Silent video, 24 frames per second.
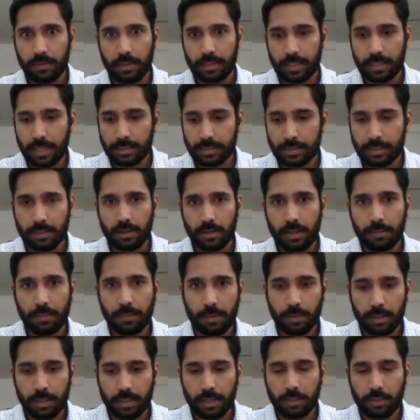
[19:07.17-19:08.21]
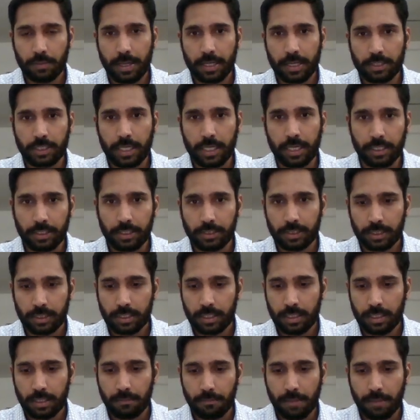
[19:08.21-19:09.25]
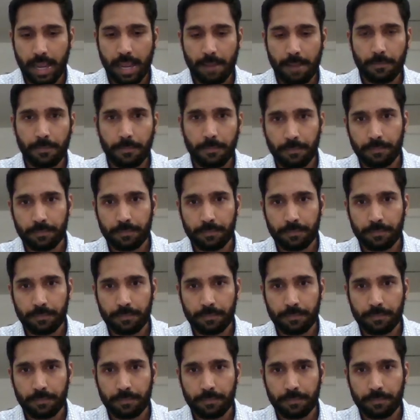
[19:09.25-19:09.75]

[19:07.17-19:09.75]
That's the column I'm trying to make a change. Map